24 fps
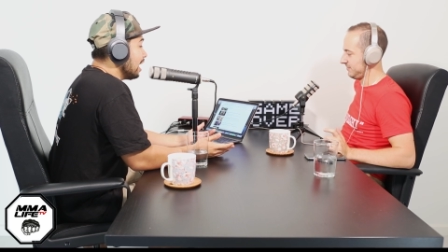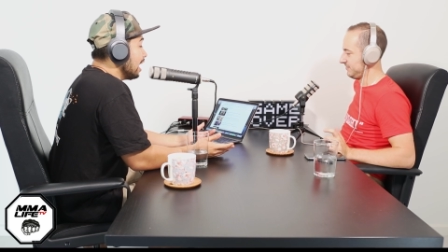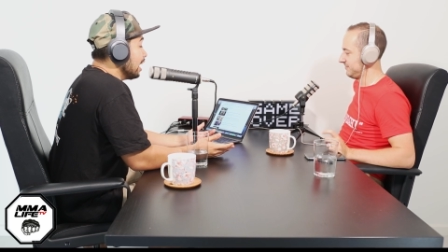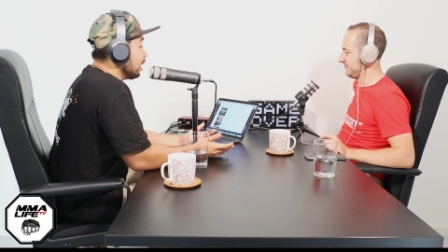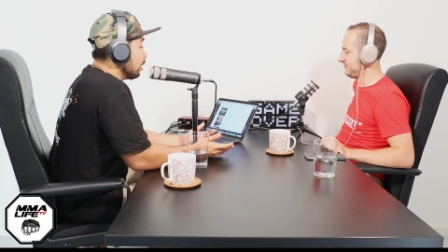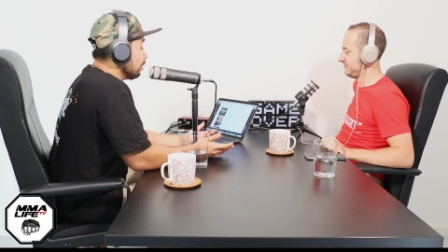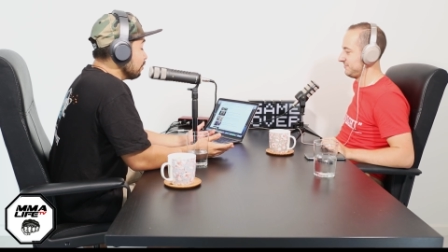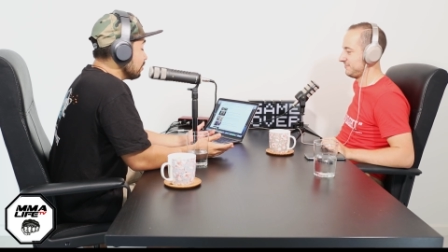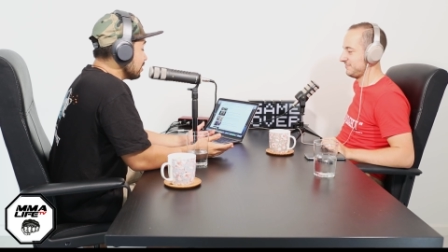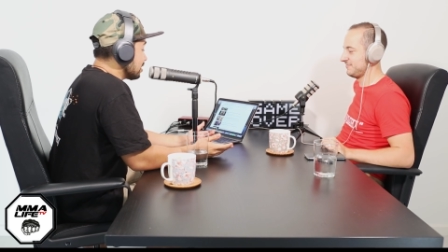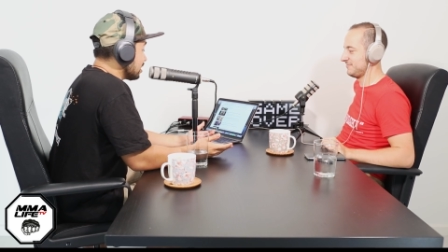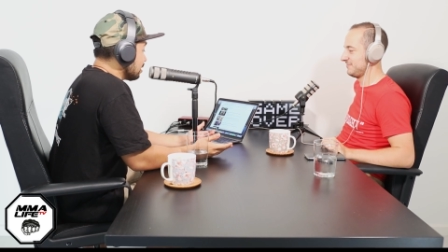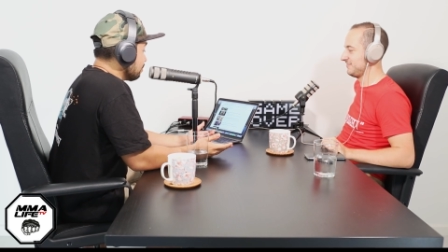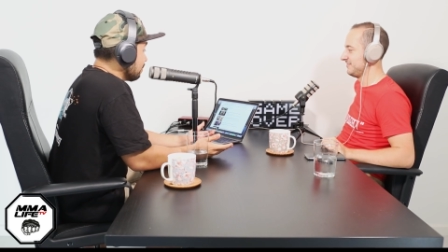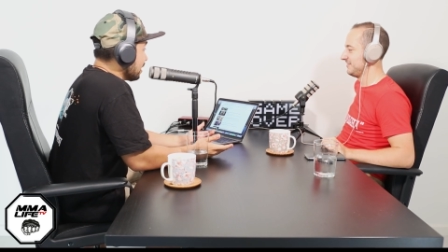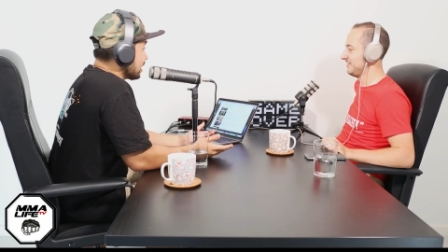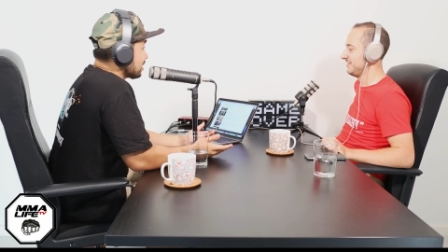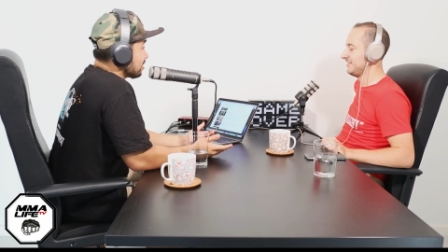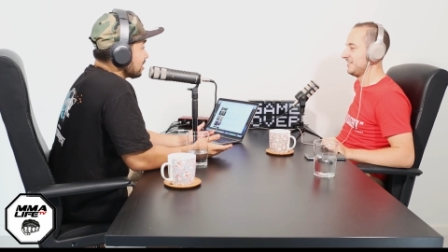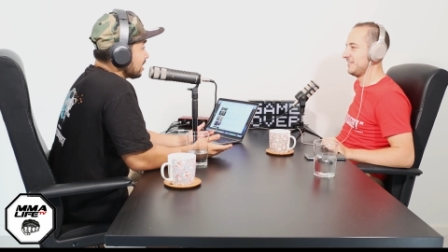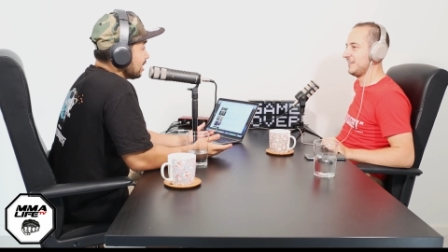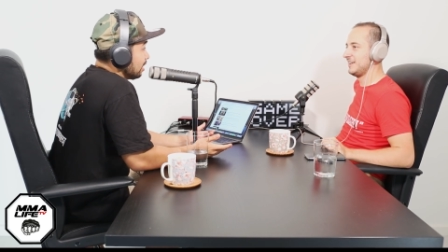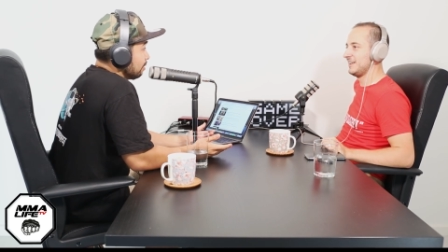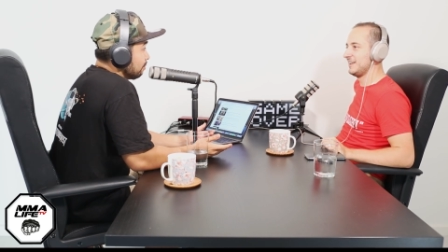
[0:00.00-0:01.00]
and obviously
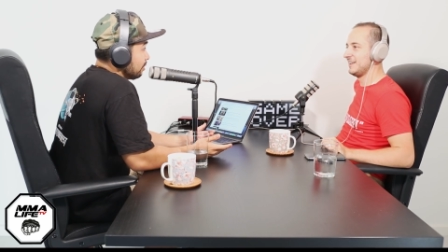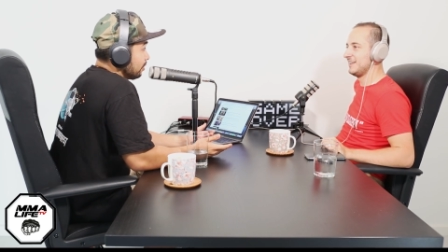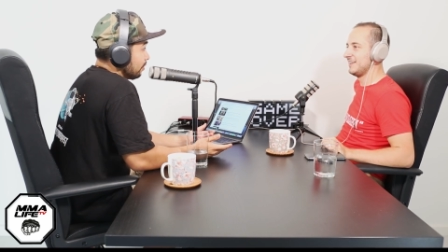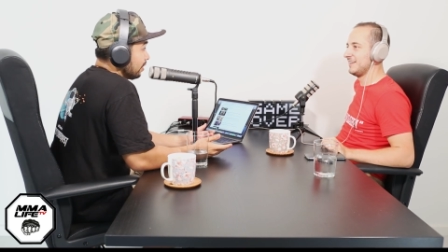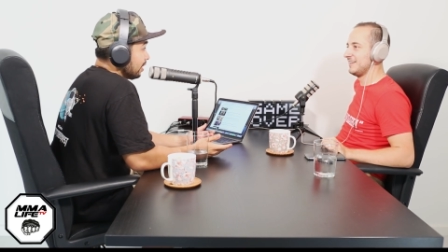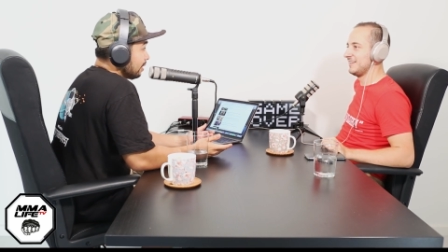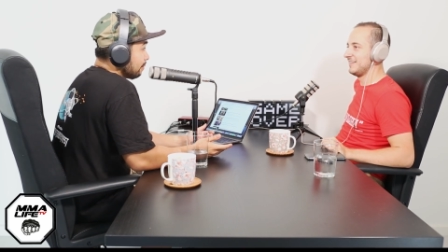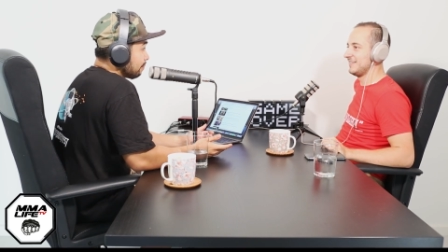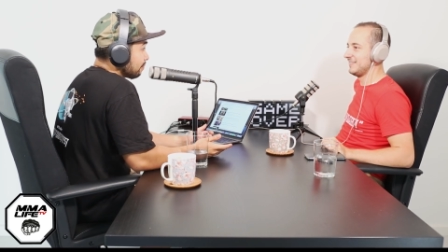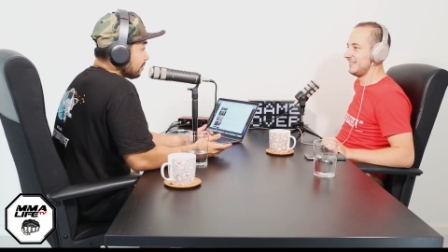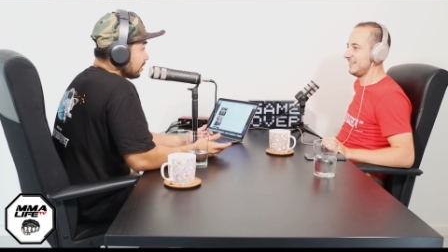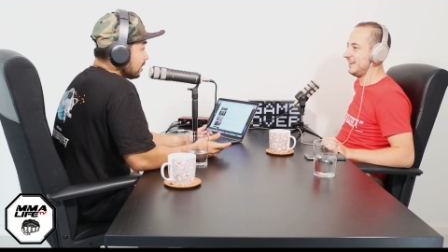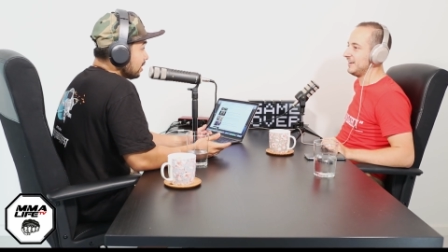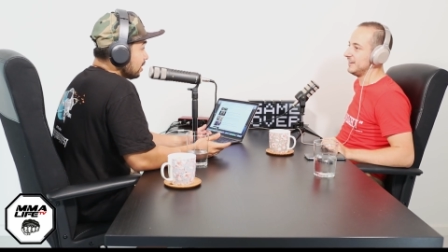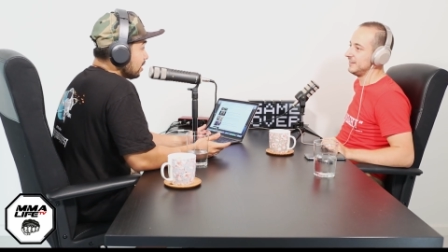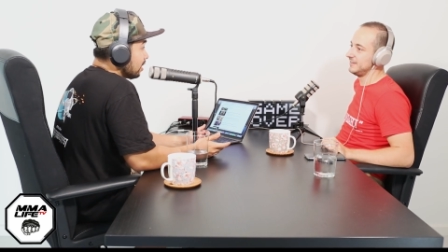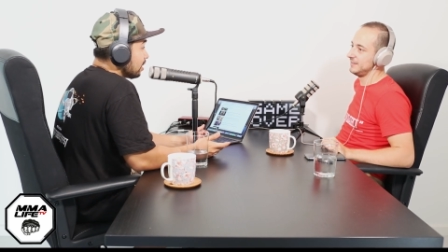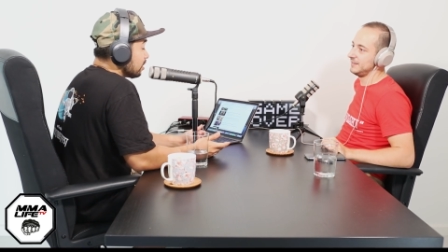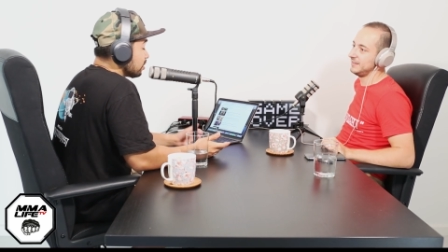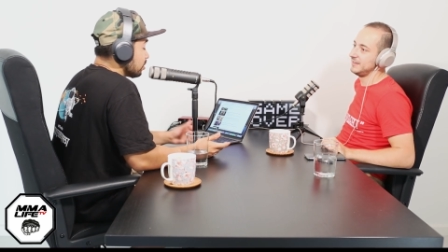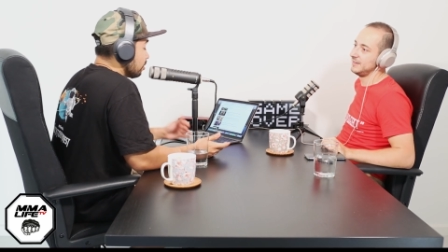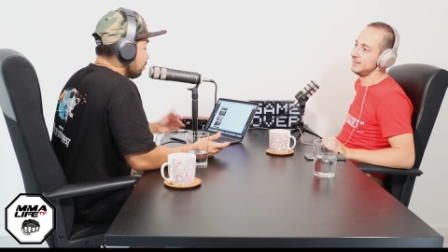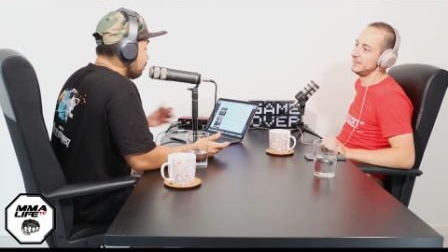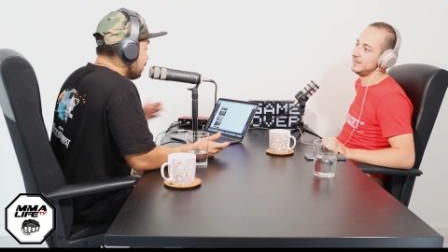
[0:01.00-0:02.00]
Max Kellerman, right? Yeah.
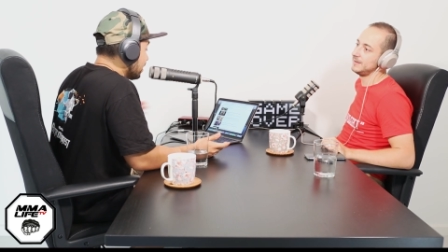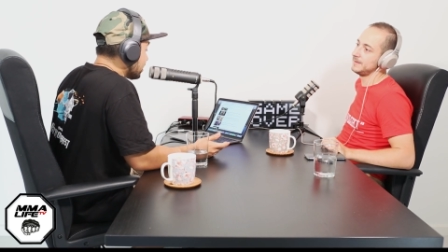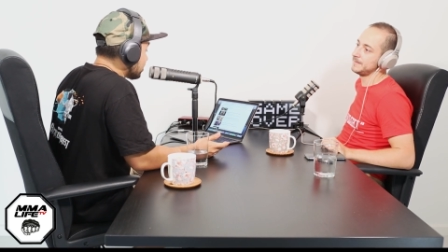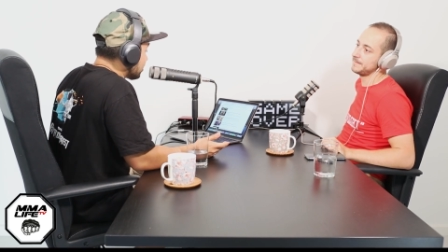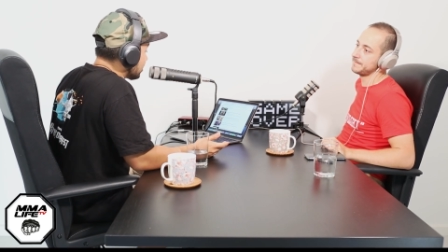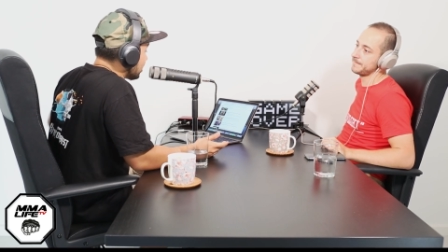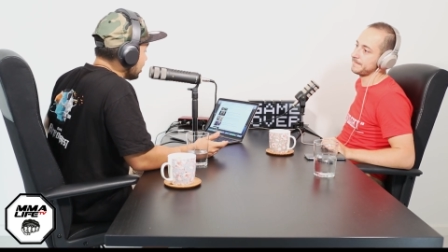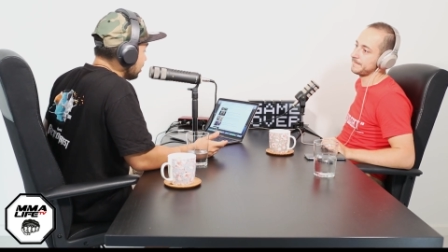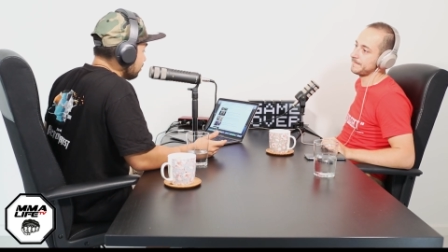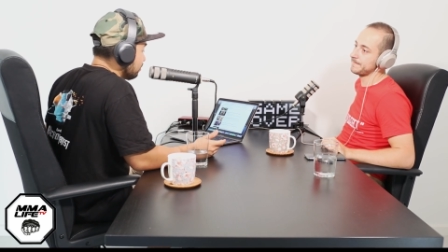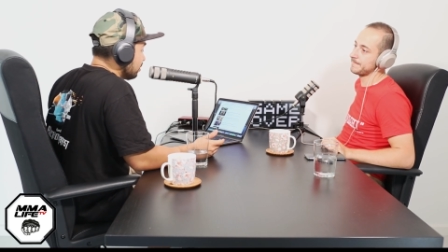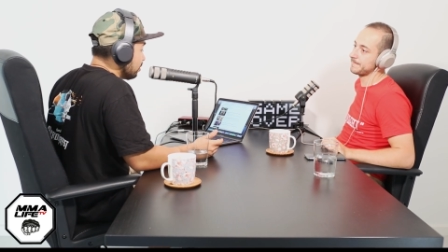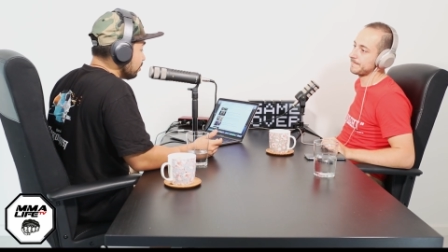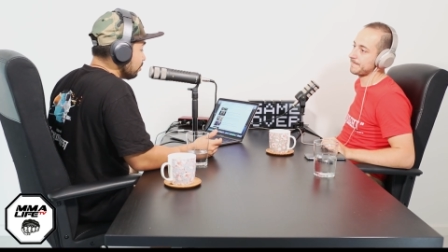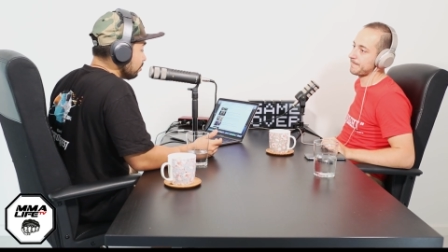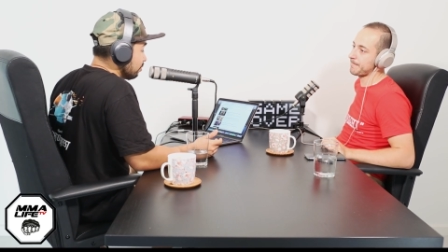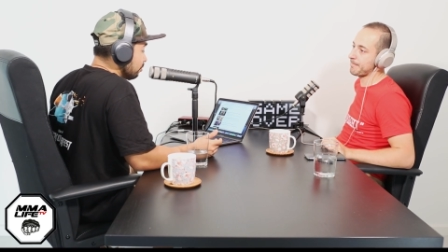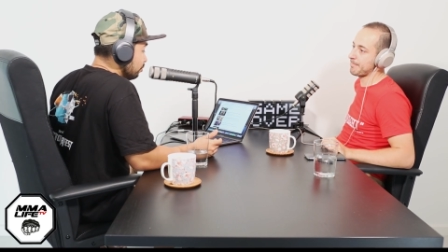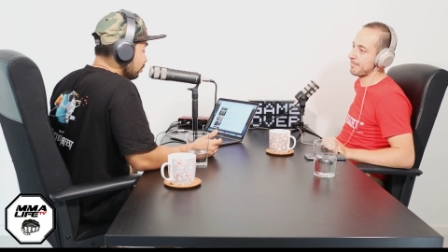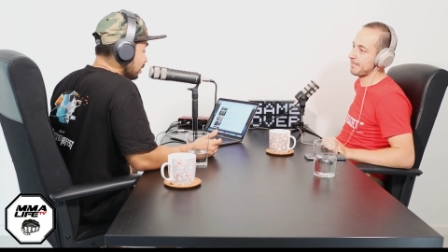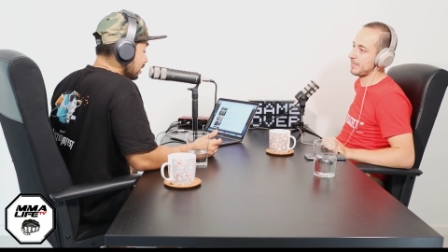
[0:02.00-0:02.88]
So Max Kellerman,